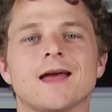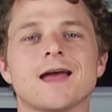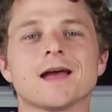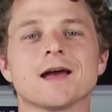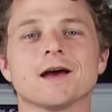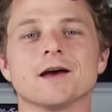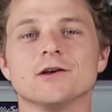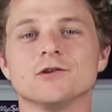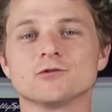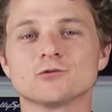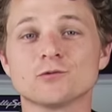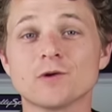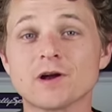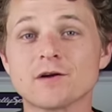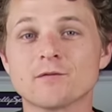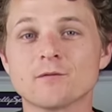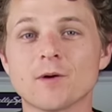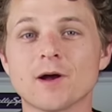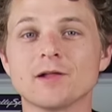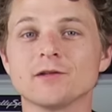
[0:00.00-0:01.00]
Hey guys,
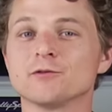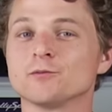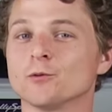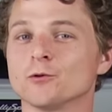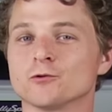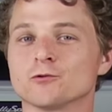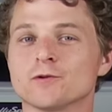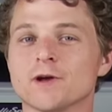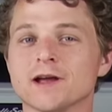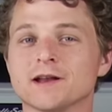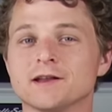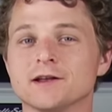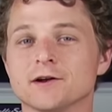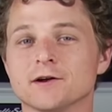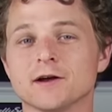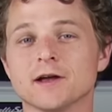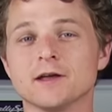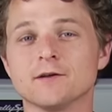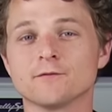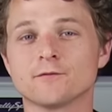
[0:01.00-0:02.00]
Rick from Rally Sport Direct
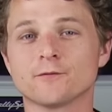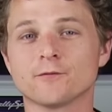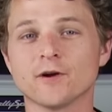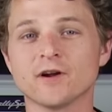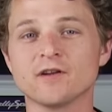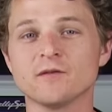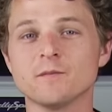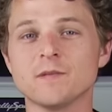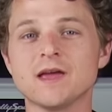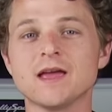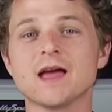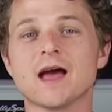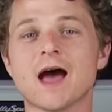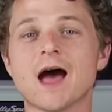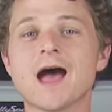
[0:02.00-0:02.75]
here. In front of me,